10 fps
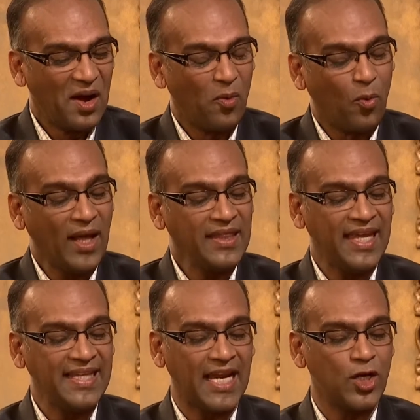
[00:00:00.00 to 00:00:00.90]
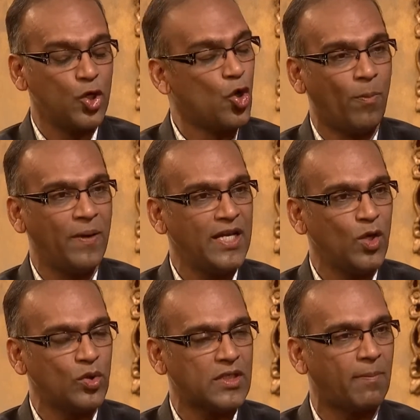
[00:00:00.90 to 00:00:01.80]
one thing that nobody
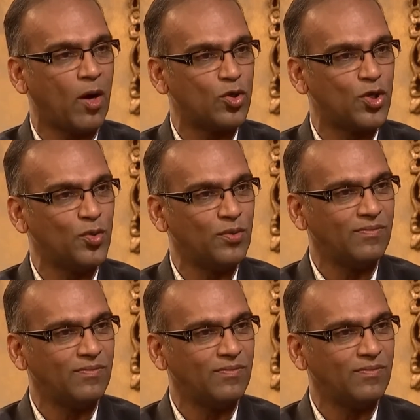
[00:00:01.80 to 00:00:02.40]
knows about you?